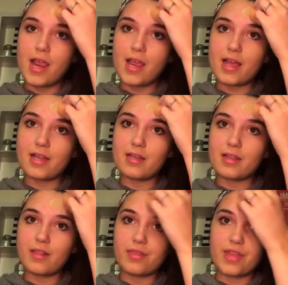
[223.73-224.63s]

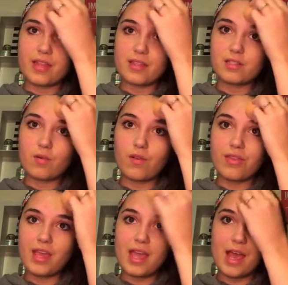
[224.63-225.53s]
And then this whole
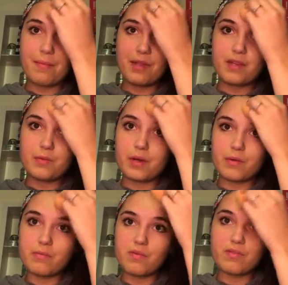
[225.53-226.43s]
thing happened where
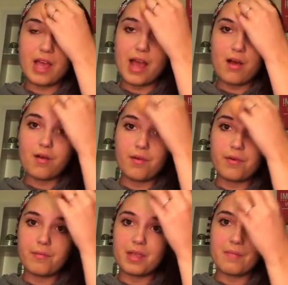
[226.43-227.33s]
we moved
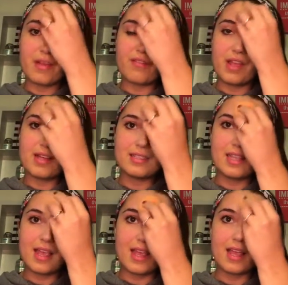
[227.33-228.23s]
out, me and my
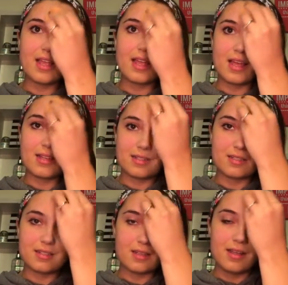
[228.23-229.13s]
fiance,
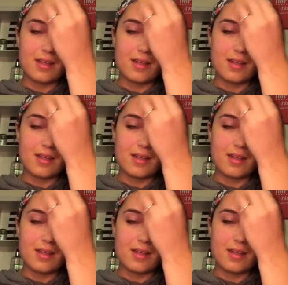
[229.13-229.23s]
and